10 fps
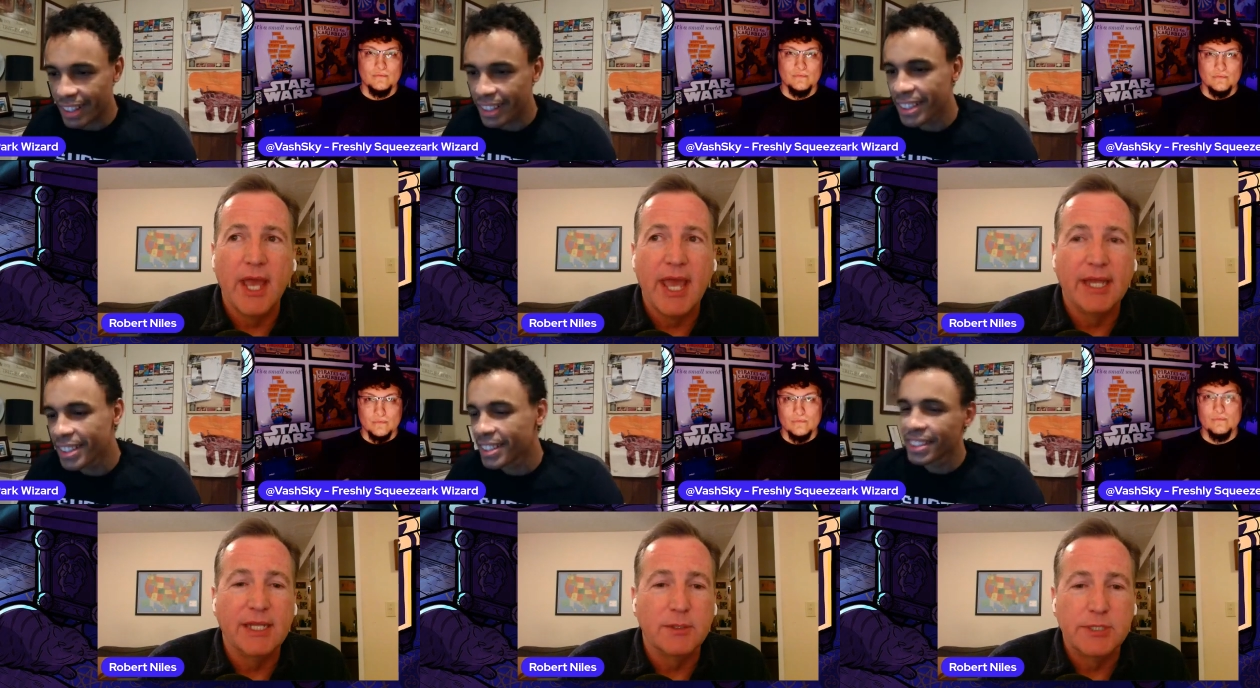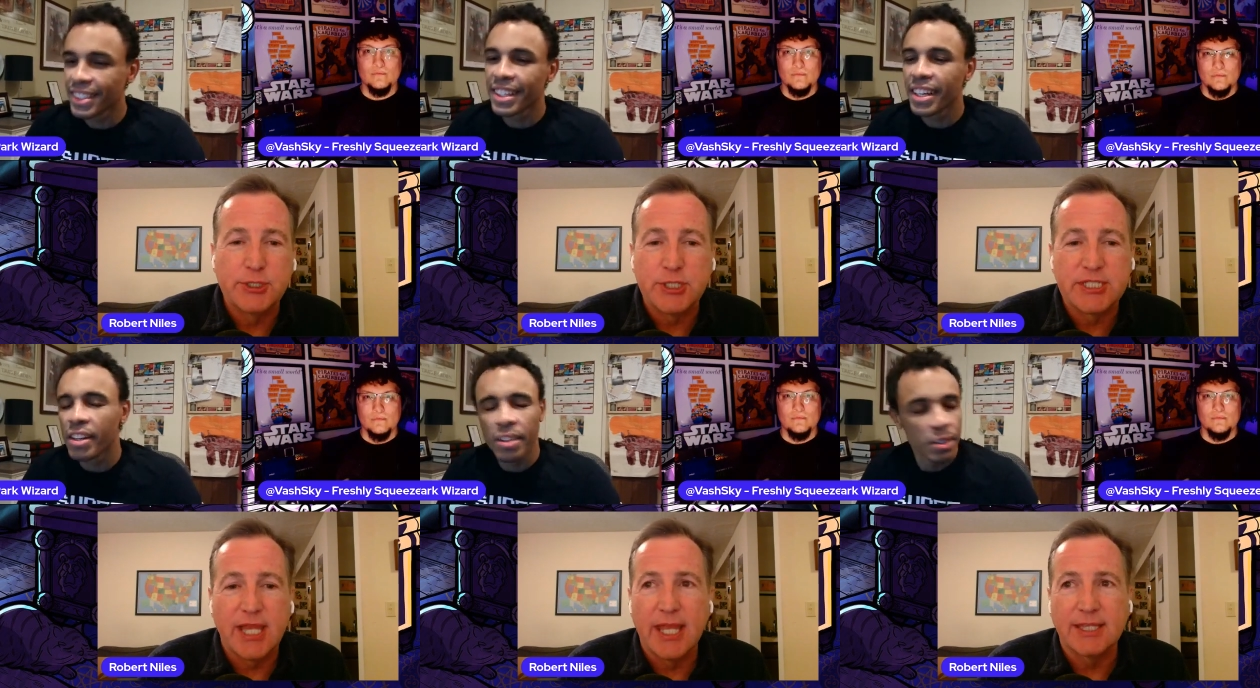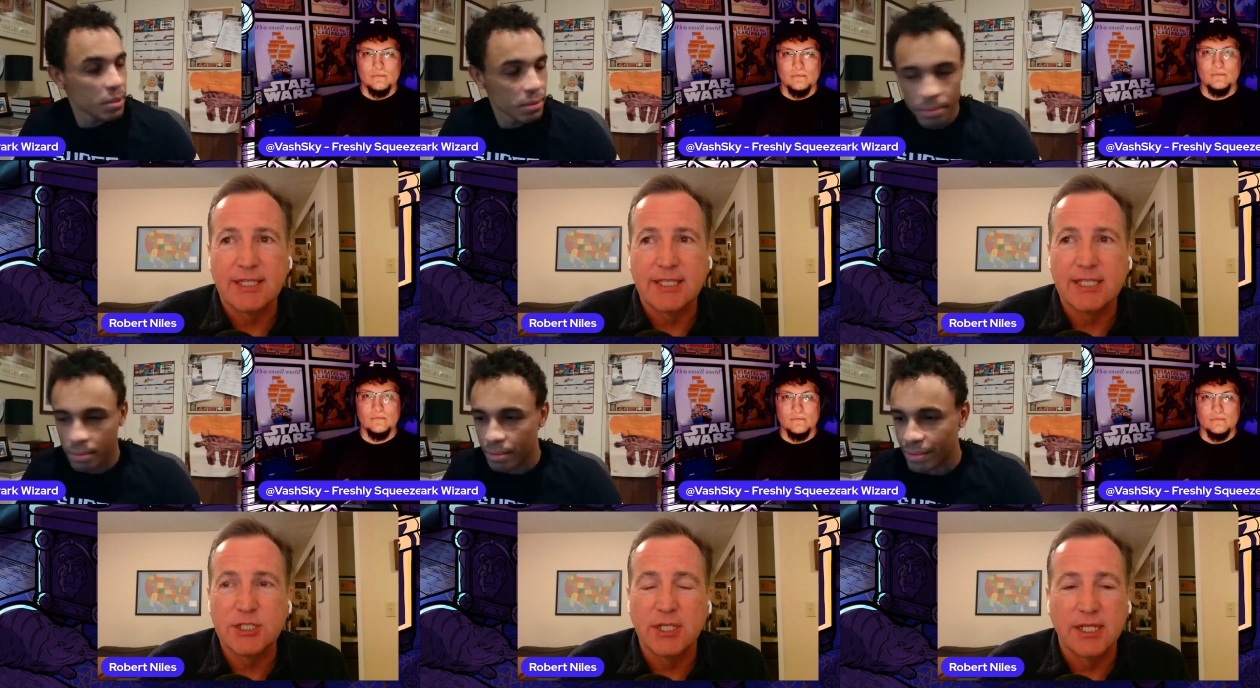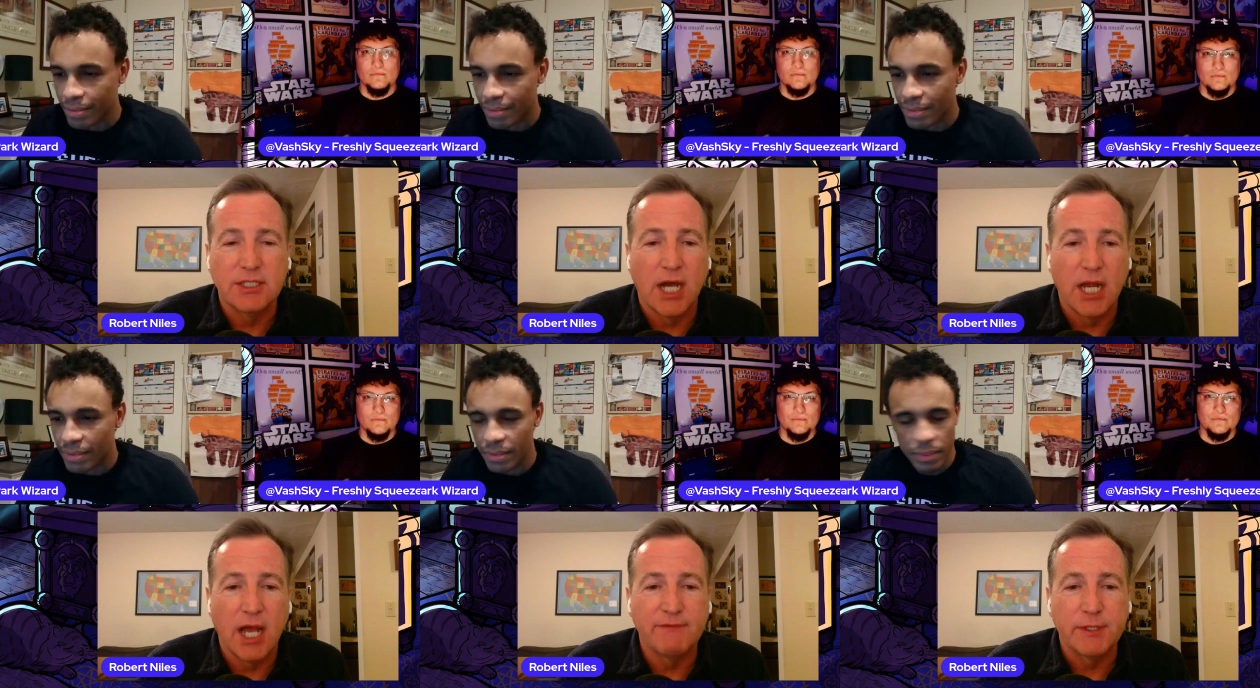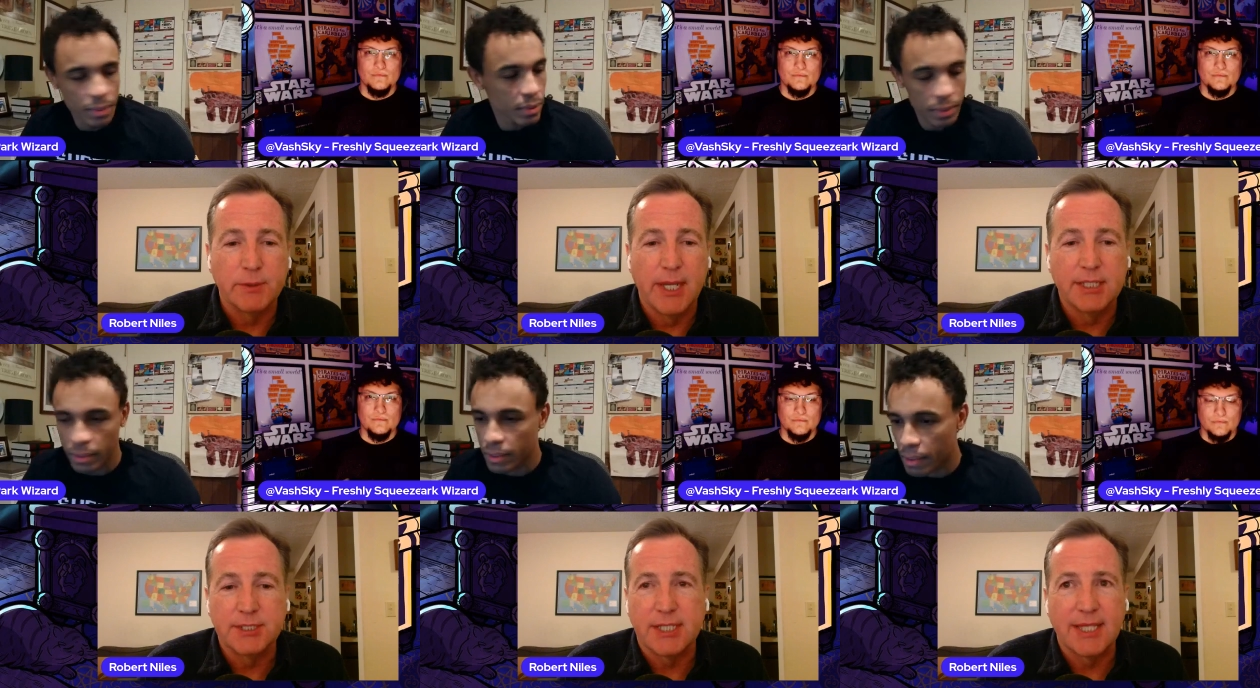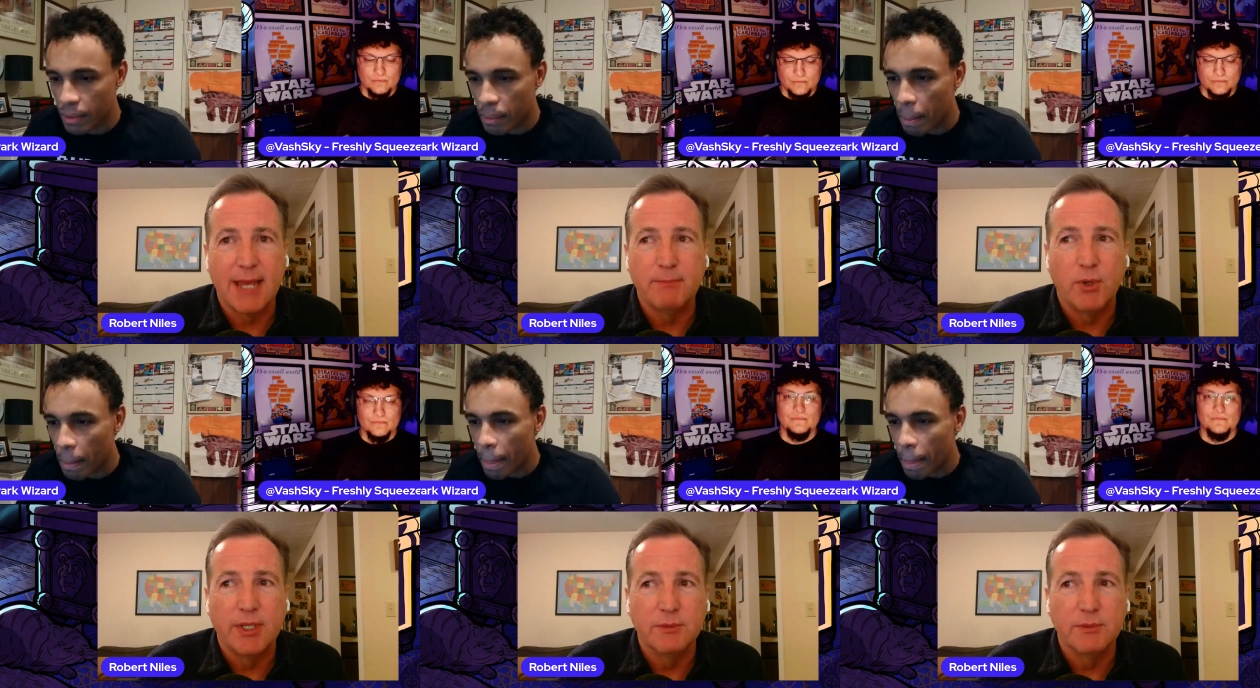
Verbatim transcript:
Speaker 1: and it was just like the kitchen had gone off the rails at that point.